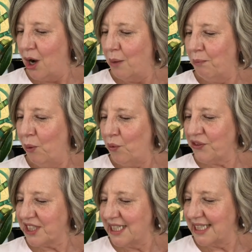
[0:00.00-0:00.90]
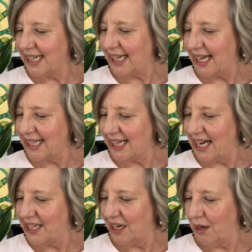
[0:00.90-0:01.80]
More than a decade
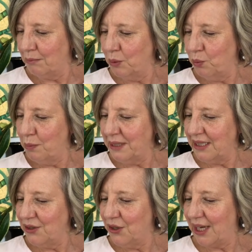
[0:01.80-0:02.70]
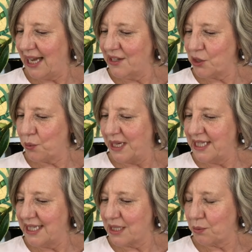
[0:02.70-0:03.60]
later, I'm a woman in her late
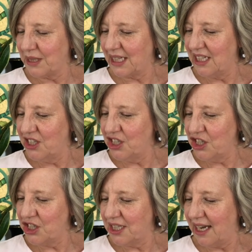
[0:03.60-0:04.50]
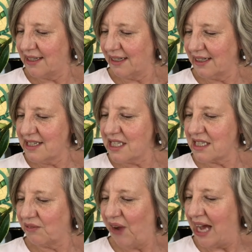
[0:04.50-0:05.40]
20s with a condition and a
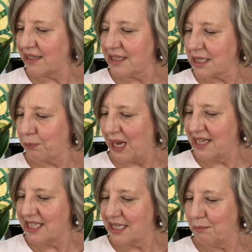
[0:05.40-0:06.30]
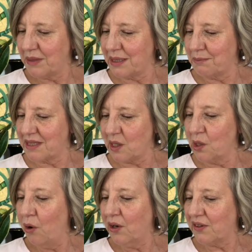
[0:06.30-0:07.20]
list of unexplained symptoms
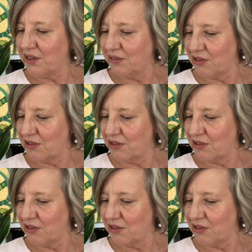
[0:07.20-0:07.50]
longer than the